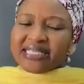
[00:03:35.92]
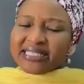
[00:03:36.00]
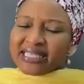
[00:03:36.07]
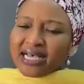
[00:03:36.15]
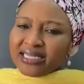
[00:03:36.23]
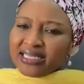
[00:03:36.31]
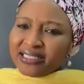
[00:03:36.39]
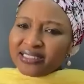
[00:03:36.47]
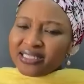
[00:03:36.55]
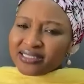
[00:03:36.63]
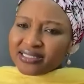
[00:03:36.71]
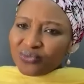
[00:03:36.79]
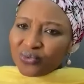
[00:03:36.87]
exactly
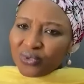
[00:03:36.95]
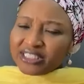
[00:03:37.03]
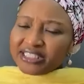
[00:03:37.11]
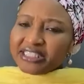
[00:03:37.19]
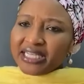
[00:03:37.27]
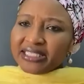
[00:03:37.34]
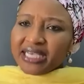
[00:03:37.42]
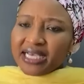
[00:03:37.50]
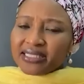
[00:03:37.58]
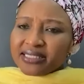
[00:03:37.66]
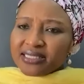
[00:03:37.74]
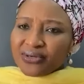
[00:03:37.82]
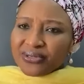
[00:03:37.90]
does the World Child
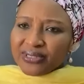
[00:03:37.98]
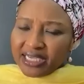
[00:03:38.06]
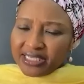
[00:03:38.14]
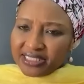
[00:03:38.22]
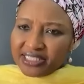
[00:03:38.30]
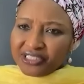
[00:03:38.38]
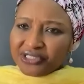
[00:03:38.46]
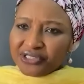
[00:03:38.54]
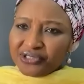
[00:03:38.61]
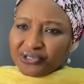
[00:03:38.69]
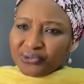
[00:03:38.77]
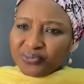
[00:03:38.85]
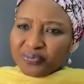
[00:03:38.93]
Cancer Organization
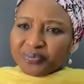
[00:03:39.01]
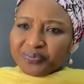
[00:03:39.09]
do?